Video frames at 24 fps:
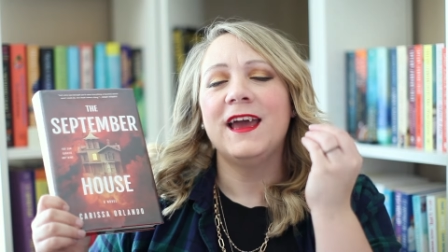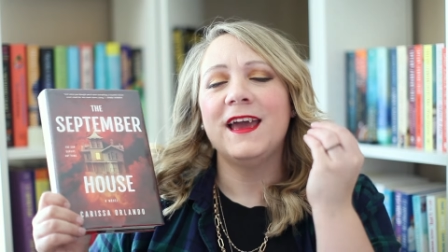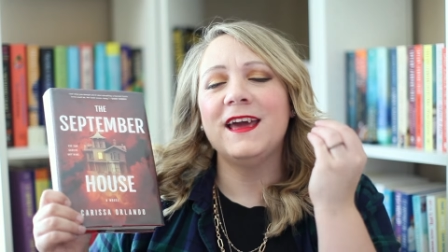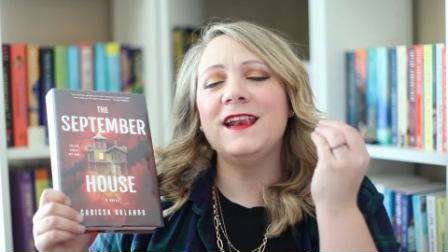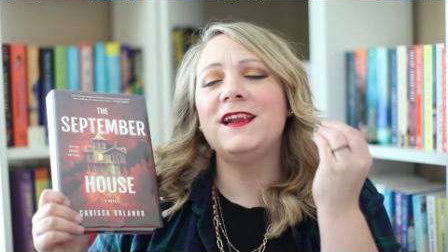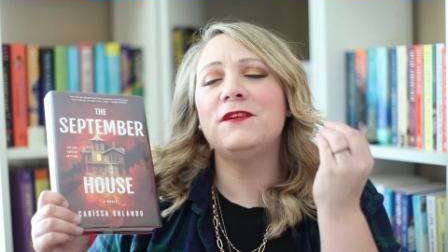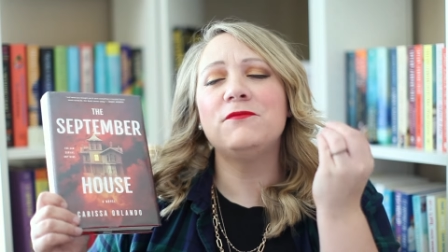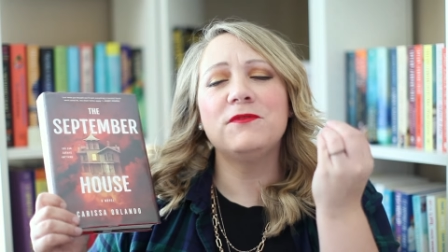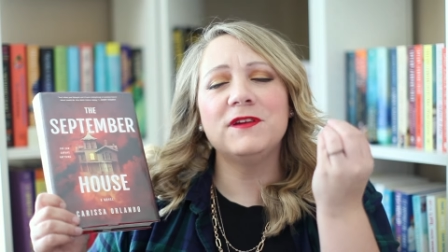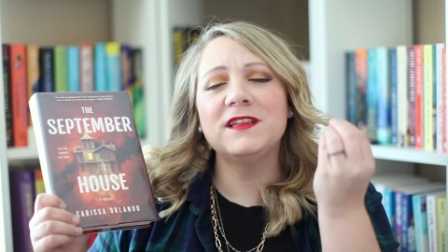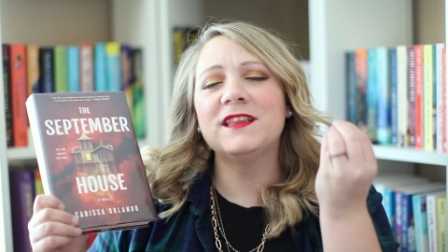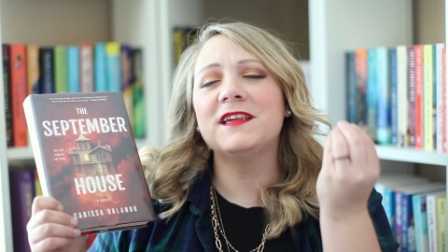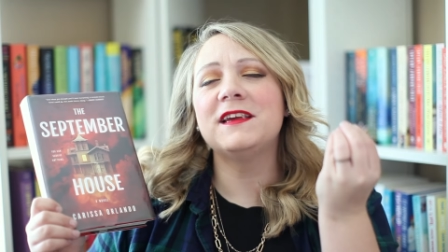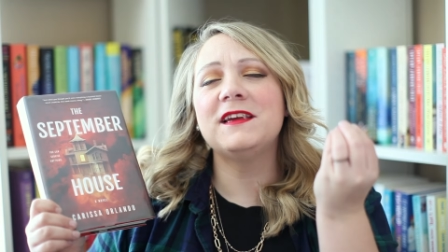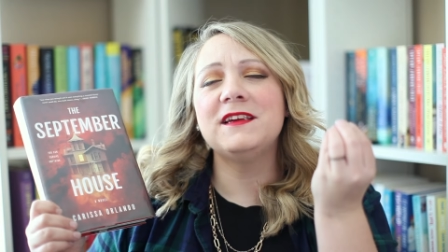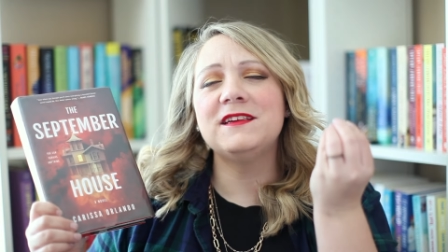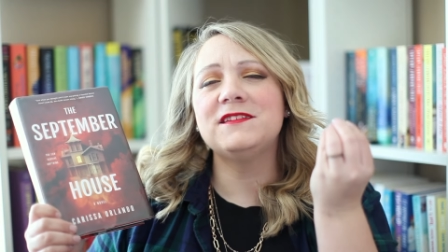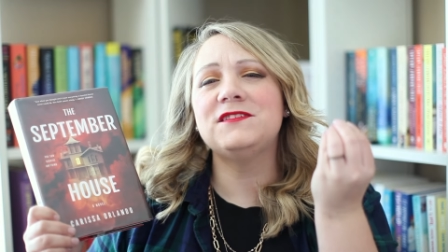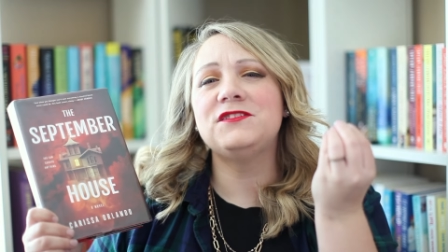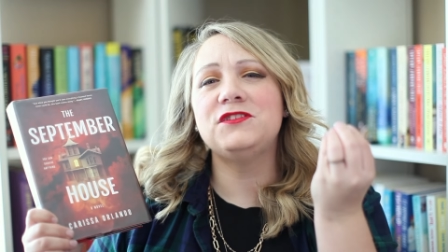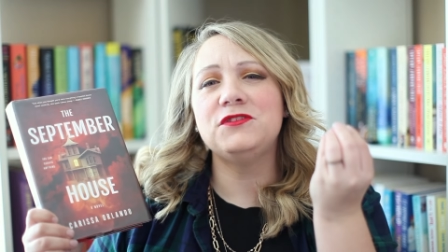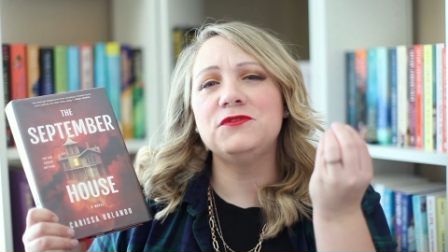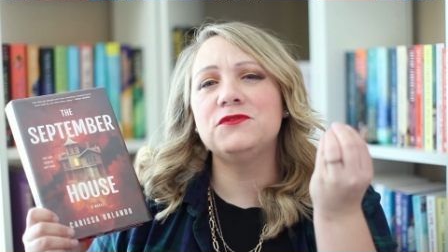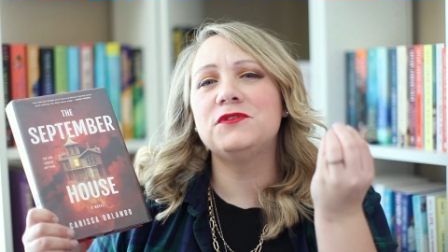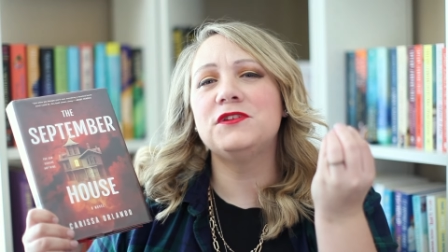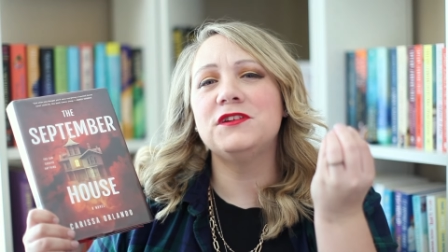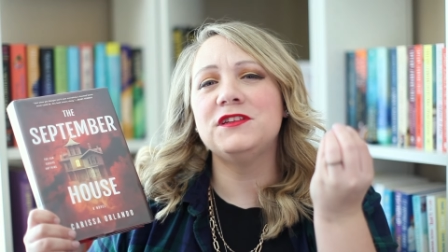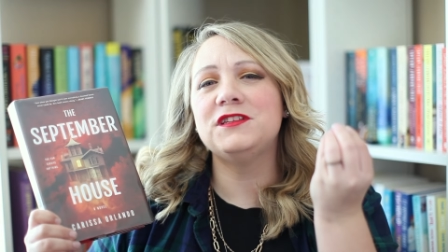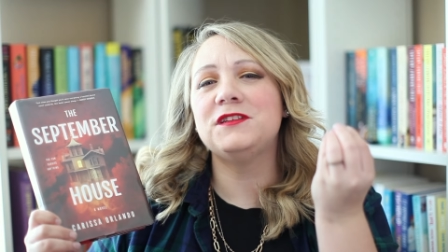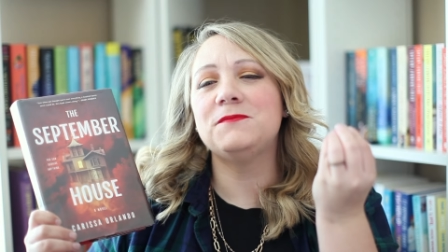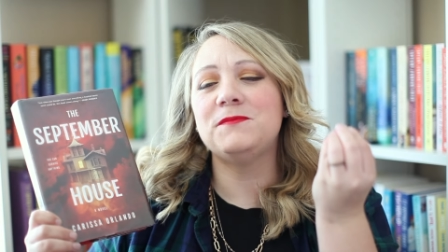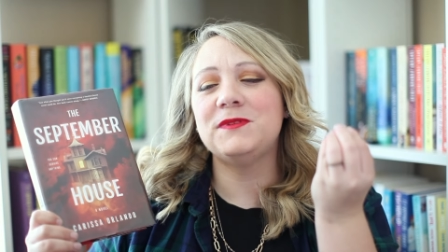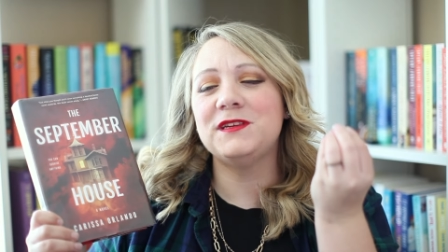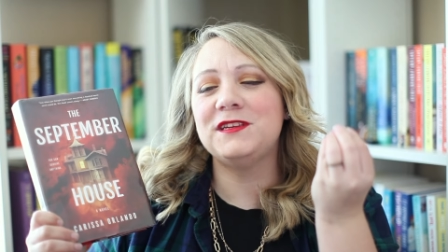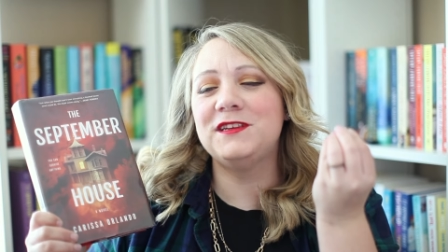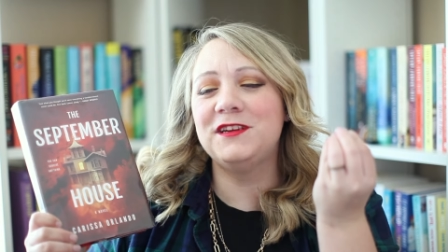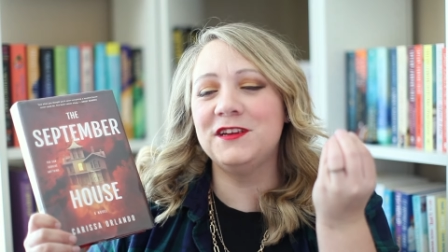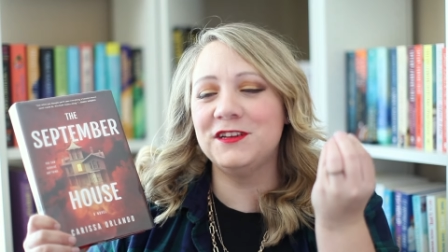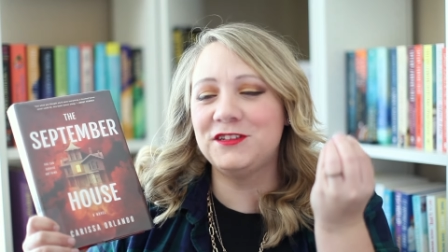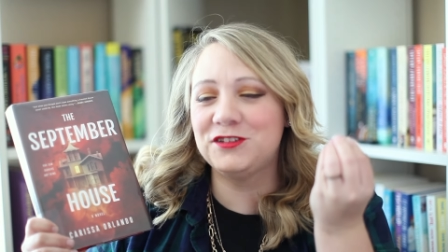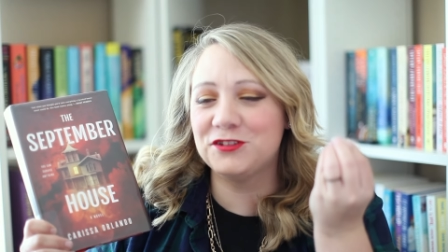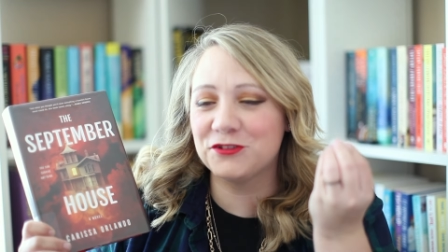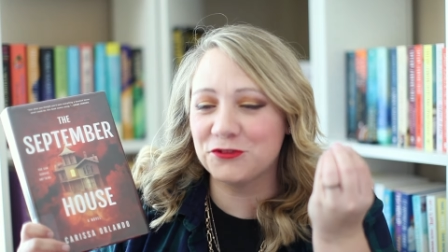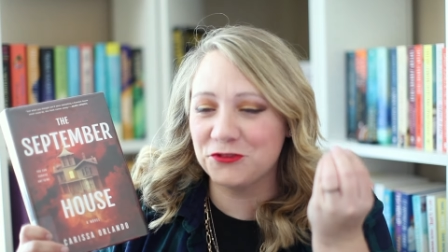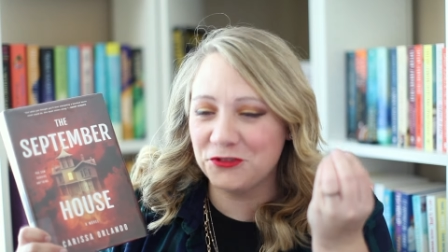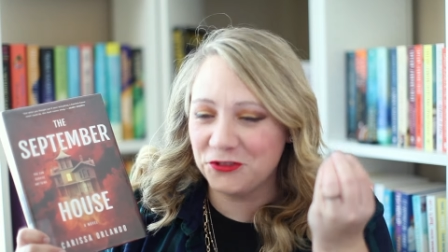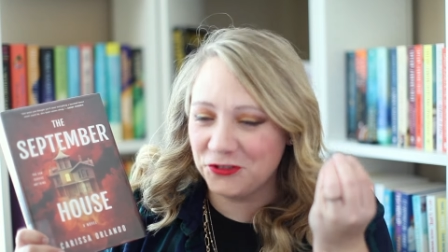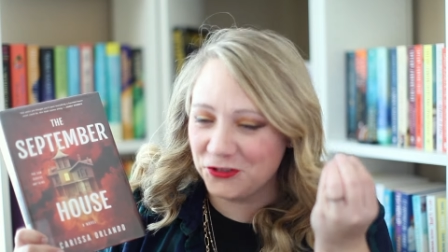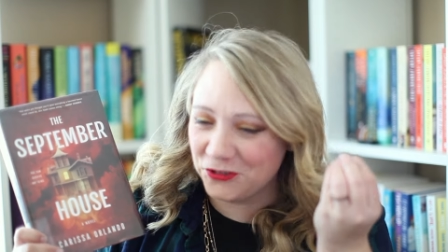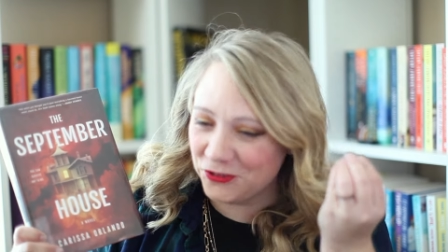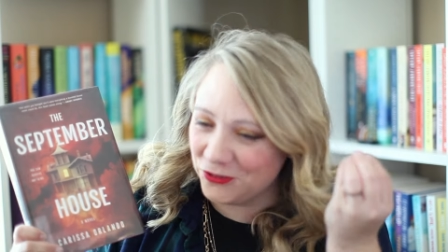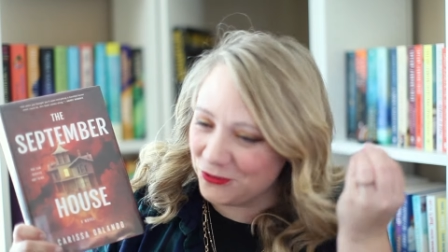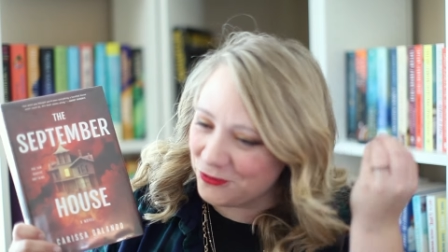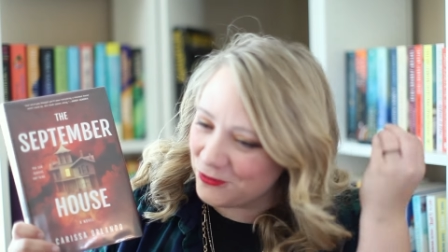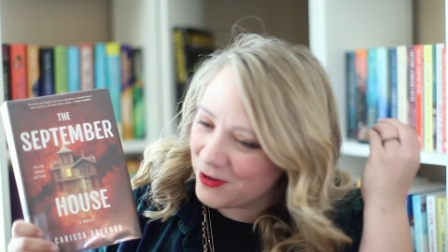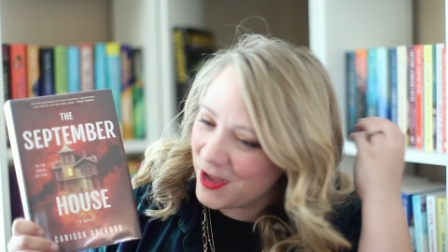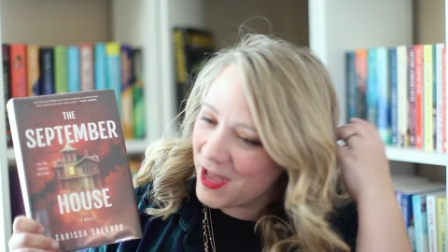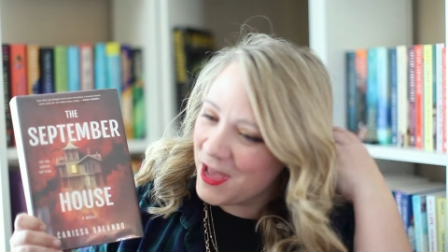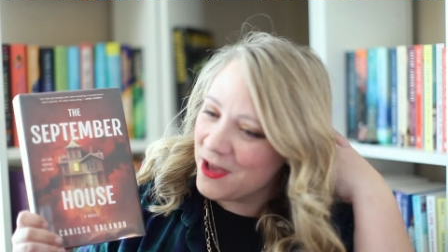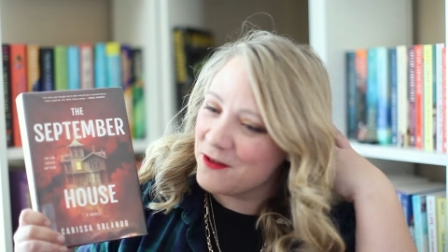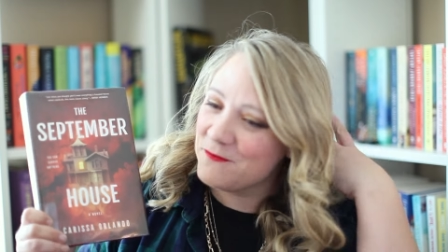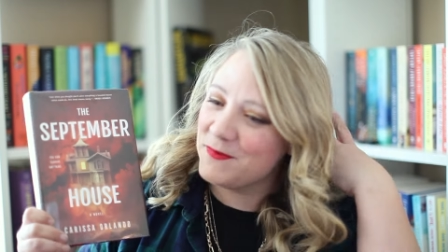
and it really is too good to be true,